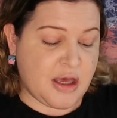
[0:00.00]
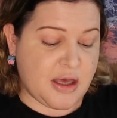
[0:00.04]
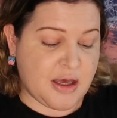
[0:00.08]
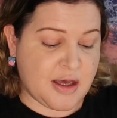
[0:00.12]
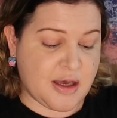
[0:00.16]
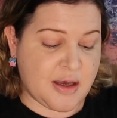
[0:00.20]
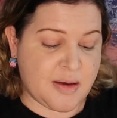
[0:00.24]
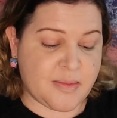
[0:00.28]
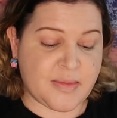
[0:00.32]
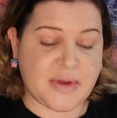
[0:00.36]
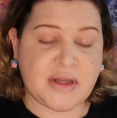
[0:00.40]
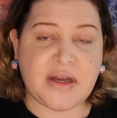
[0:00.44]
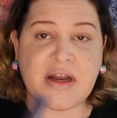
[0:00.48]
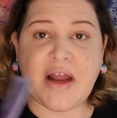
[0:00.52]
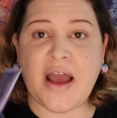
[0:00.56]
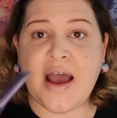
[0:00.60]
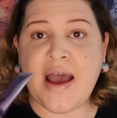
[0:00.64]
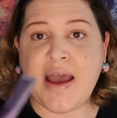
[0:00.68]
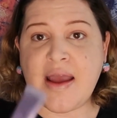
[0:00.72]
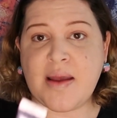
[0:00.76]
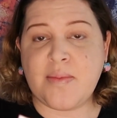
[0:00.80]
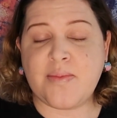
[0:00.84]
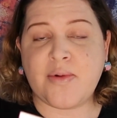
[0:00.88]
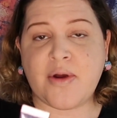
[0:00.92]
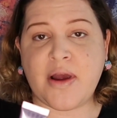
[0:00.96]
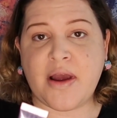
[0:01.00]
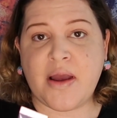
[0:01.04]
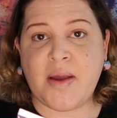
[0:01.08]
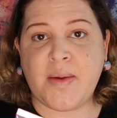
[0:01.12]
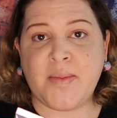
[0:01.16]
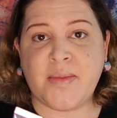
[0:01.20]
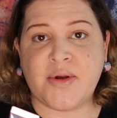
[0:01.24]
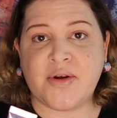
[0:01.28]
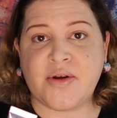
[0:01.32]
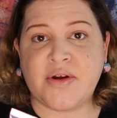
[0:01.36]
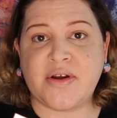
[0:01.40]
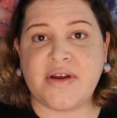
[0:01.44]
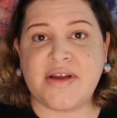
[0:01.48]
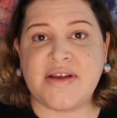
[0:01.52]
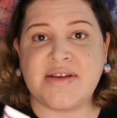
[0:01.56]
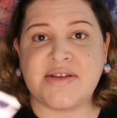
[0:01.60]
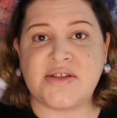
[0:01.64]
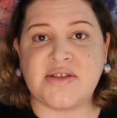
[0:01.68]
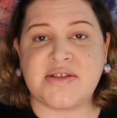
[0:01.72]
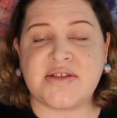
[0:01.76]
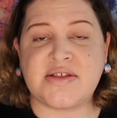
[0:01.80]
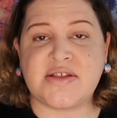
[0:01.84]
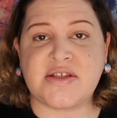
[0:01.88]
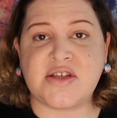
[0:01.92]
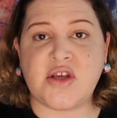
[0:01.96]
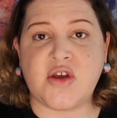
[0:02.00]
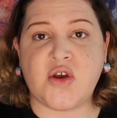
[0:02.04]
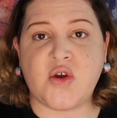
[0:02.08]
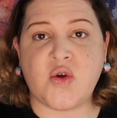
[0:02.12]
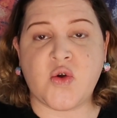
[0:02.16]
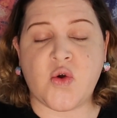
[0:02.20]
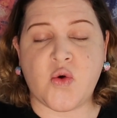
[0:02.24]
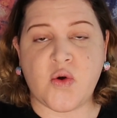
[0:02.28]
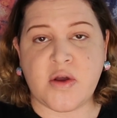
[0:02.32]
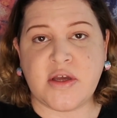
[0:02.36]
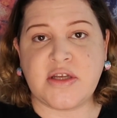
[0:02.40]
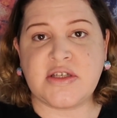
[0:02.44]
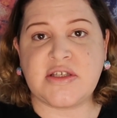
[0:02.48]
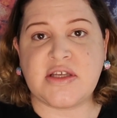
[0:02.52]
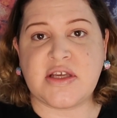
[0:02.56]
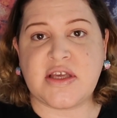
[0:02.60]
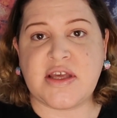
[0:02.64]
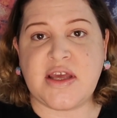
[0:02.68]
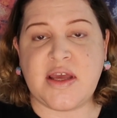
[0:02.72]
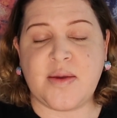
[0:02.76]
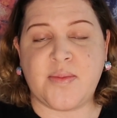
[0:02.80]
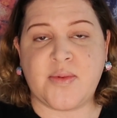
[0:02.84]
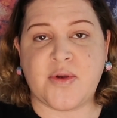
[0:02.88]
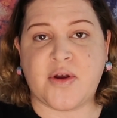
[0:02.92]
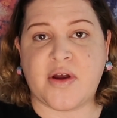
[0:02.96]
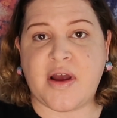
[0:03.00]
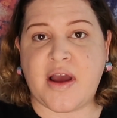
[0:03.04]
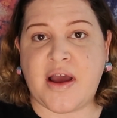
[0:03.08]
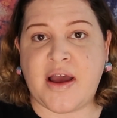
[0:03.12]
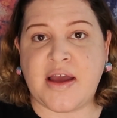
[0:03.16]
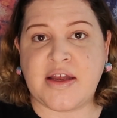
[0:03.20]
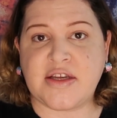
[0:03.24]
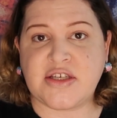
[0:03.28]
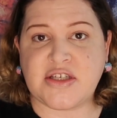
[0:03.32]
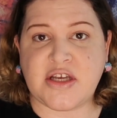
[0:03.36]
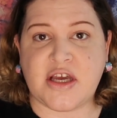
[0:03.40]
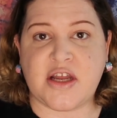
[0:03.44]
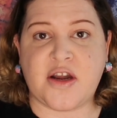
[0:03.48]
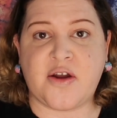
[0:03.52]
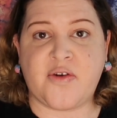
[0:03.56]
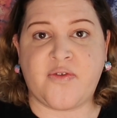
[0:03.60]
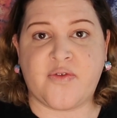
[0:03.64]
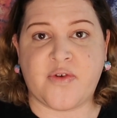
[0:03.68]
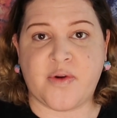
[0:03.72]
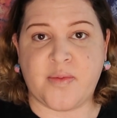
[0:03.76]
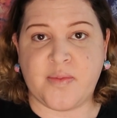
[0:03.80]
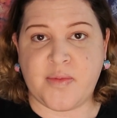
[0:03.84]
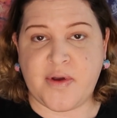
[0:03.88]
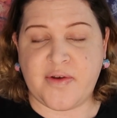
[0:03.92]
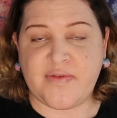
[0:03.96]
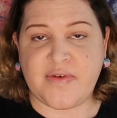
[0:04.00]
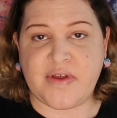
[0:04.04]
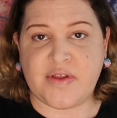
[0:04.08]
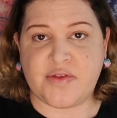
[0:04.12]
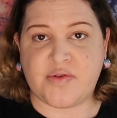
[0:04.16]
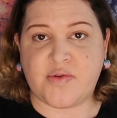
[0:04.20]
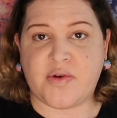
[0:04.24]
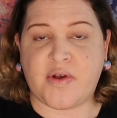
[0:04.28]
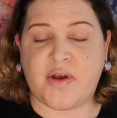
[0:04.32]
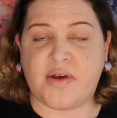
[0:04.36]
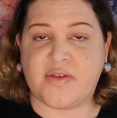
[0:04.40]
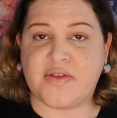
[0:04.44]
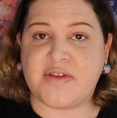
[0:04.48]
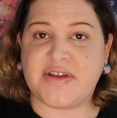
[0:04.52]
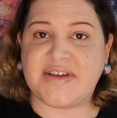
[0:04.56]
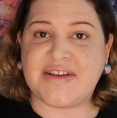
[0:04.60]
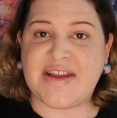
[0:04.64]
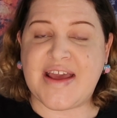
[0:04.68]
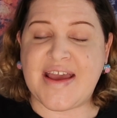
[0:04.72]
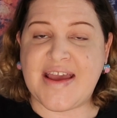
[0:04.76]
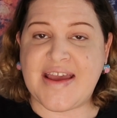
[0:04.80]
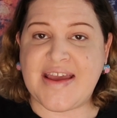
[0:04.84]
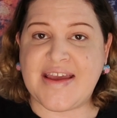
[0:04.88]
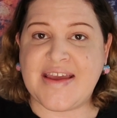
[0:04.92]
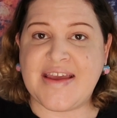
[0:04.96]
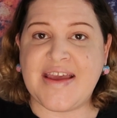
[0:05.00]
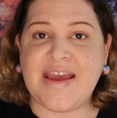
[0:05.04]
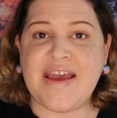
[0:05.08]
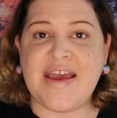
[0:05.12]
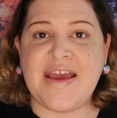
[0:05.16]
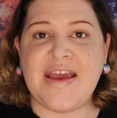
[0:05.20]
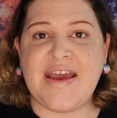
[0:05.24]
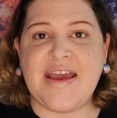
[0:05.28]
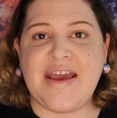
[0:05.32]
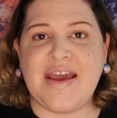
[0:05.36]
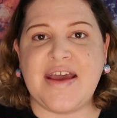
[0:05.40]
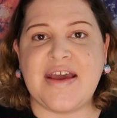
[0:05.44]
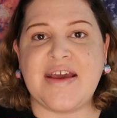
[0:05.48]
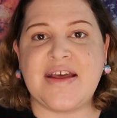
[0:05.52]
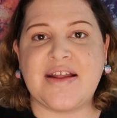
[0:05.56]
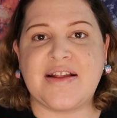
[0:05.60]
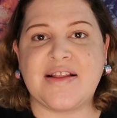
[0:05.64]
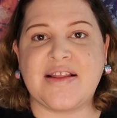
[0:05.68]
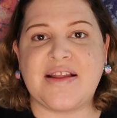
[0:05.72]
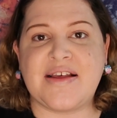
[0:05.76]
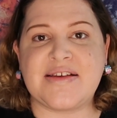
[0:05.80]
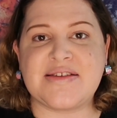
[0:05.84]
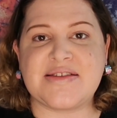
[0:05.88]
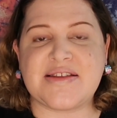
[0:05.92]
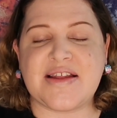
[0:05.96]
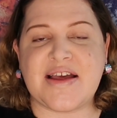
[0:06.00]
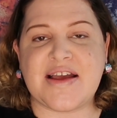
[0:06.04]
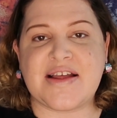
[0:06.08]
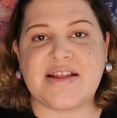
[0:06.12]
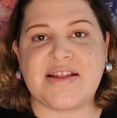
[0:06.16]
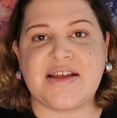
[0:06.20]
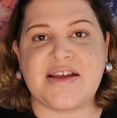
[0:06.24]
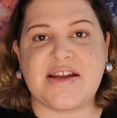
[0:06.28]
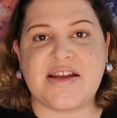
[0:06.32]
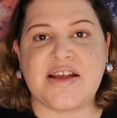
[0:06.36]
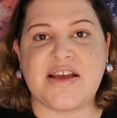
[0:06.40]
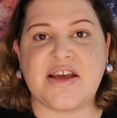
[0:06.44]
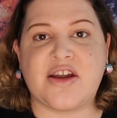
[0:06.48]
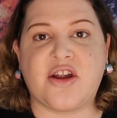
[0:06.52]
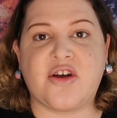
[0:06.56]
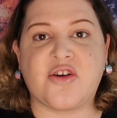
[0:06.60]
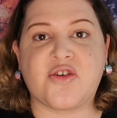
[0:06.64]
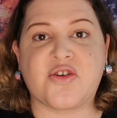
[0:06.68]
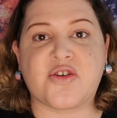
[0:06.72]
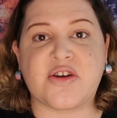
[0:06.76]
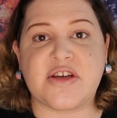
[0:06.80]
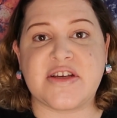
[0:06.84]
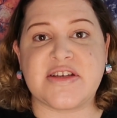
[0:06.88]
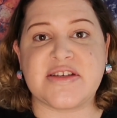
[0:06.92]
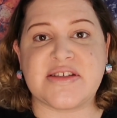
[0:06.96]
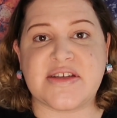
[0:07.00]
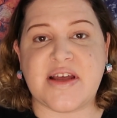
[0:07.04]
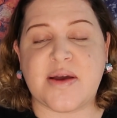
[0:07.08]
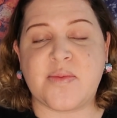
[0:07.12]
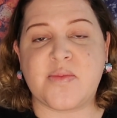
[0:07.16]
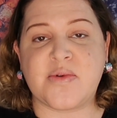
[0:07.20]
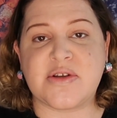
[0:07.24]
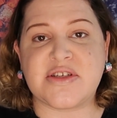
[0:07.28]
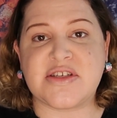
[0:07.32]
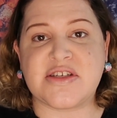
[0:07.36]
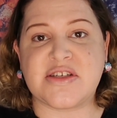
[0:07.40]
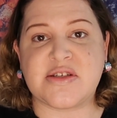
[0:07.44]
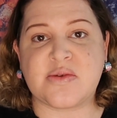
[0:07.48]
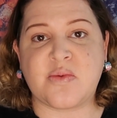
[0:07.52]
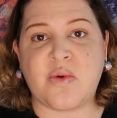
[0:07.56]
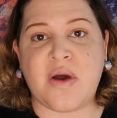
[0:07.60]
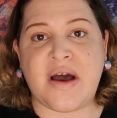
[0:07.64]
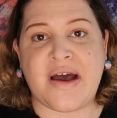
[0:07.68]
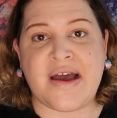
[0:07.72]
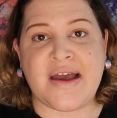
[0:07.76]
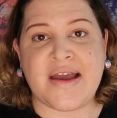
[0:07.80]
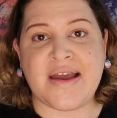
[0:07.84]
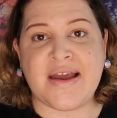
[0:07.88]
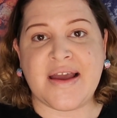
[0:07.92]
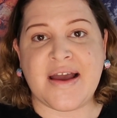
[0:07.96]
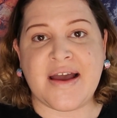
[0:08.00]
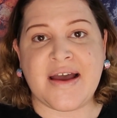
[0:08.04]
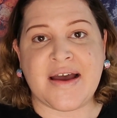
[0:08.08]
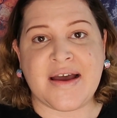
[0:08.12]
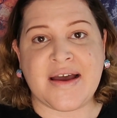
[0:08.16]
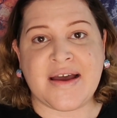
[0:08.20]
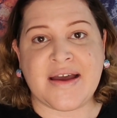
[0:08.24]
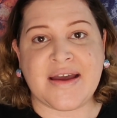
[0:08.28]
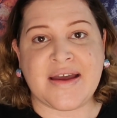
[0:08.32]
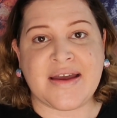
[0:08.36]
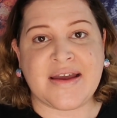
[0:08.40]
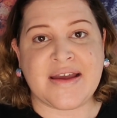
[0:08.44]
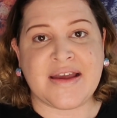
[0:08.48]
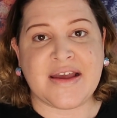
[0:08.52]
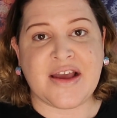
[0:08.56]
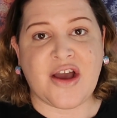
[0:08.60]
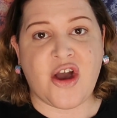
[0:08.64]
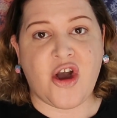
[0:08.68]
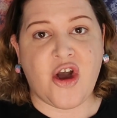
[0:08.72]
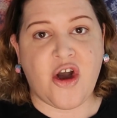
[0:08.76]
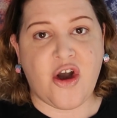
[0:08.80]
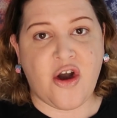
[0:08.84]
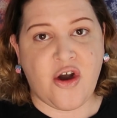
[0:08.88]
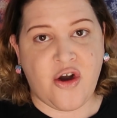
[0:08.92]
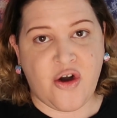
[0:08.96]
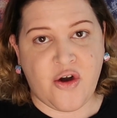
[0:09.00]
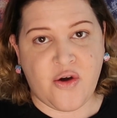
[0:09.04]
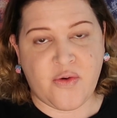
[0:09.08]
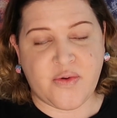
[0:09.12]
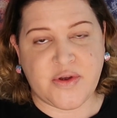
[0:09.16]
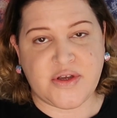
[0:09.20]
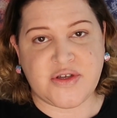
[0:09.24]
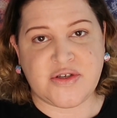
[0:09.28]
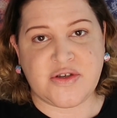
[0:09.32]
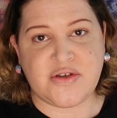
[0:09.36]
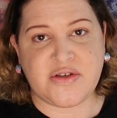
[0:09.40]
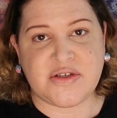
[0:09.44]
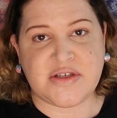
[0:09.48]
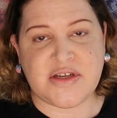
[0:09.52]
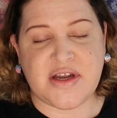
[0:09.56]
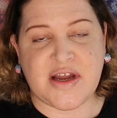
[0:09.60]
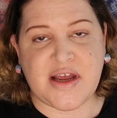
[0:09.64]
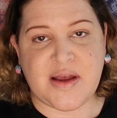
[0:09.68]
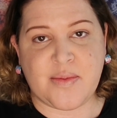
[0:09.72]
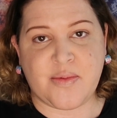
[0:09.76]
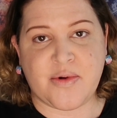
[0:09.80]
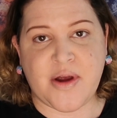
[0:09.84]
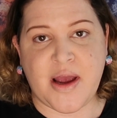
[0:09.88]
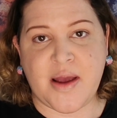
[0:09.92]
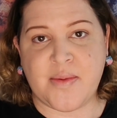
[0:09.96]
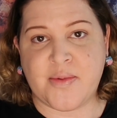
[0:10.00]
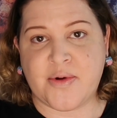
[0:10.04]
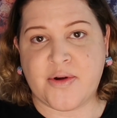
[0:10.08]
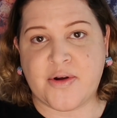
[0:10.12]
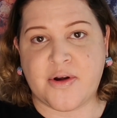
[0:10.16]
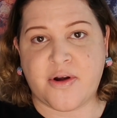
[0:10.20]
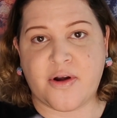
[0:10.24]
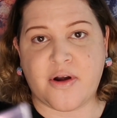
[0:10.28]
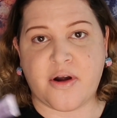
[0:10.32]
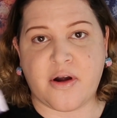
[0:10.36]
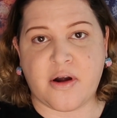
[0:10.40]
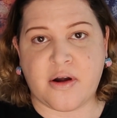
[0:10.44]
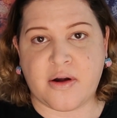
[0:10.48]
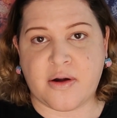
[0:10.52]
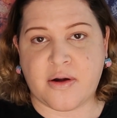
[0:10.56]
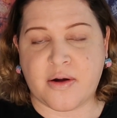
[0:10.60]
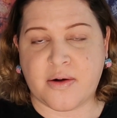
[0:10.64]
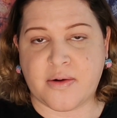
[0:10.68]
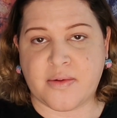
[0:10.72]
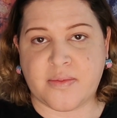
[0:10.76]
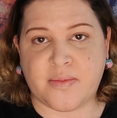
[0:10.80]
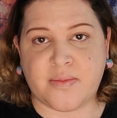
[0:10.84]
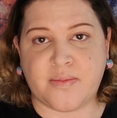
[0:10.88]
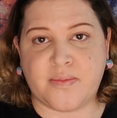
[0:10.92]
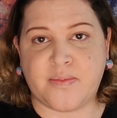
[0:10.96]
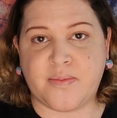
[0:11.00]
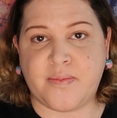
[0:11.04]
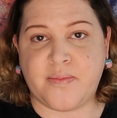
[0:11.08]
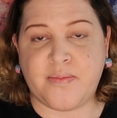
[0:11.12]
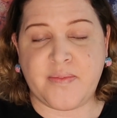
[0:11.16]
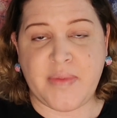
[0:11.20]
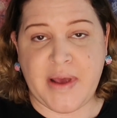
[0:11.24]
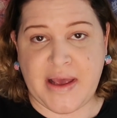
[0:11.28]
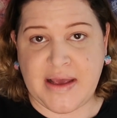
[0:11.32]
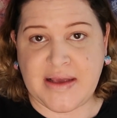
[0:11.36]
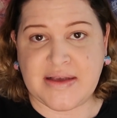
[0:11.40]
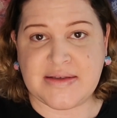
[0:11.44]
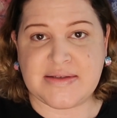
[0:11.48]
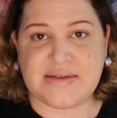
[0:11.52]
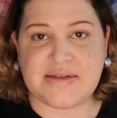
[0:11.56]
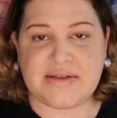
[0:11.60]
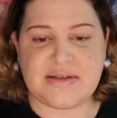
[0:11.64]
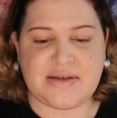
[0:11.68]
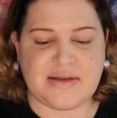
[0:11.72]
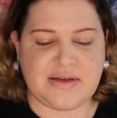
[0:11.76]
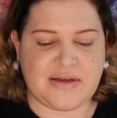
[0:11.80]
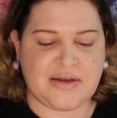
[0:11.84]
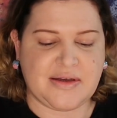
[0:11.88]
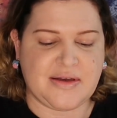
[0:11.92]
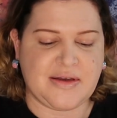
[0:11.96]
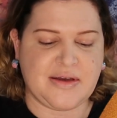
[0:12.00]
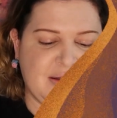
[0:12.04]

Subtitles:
An eye primer is going to keep your eyeshadow from moving throughout the day and less likely to get all creased up, which is why I always use an eye primer or base.